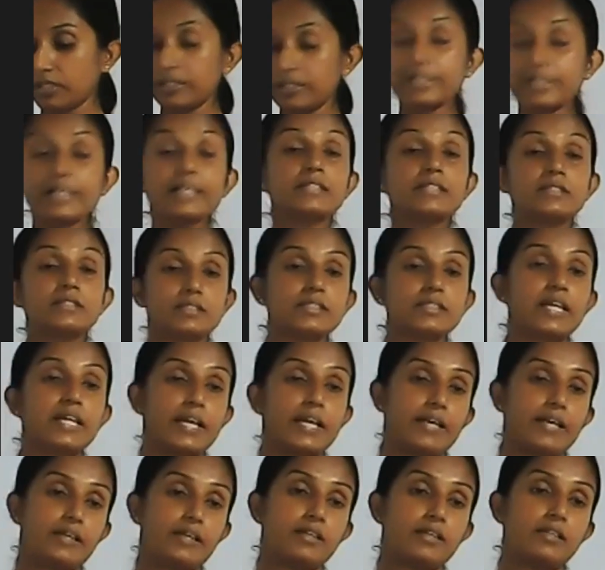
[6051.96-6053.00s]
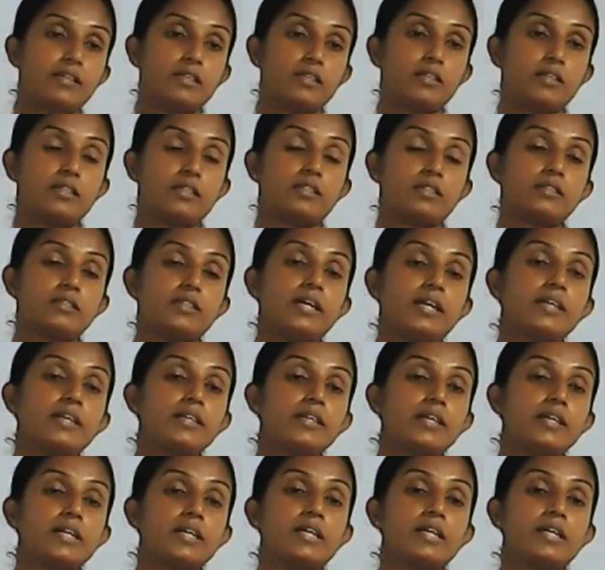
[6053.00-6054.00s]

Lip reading: next day, right?